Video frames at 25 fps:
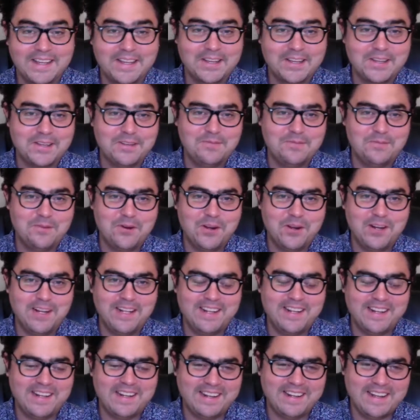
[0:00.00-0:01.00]
Good
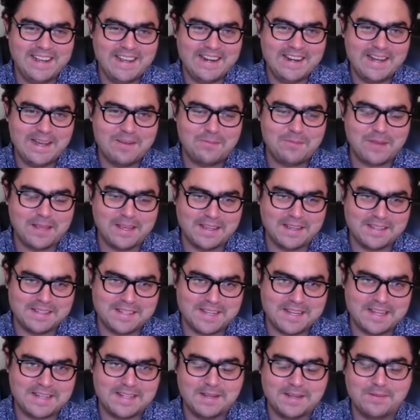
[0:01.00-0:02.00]
morning, and hey now,
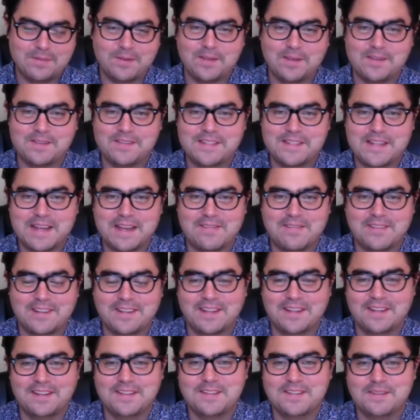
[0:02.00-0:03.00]
PSAW staff,
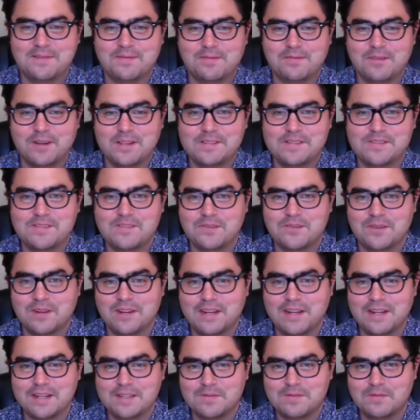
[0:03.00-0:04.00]
clients, and friends joining
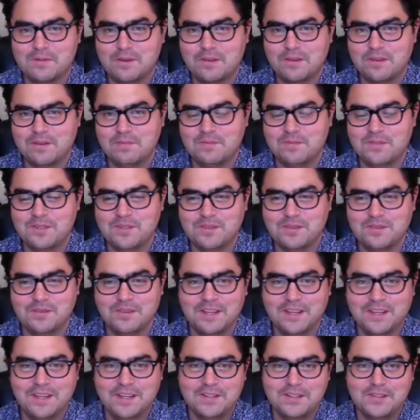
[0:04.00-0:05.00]
us. Welcome to
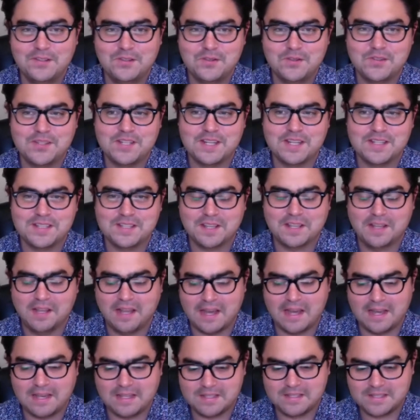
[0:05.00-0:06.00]
Tuesday's
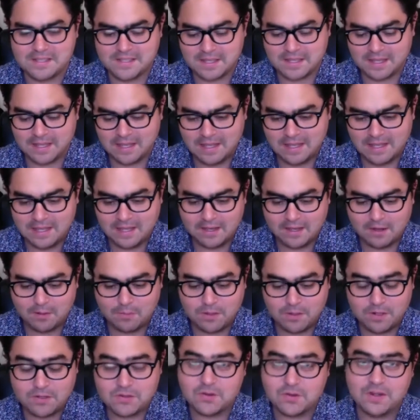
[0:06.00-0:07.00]
class. Hope
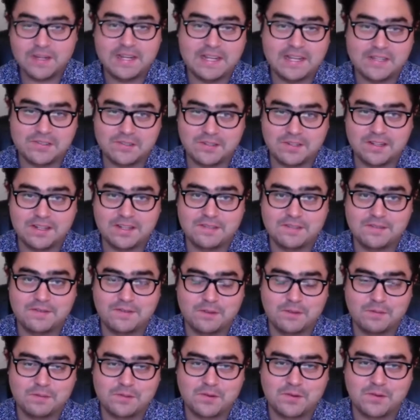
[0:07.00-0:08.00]
you enjoyed yesterday's
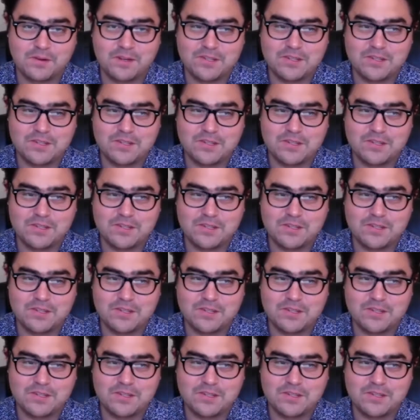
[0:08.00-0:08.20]
film scoring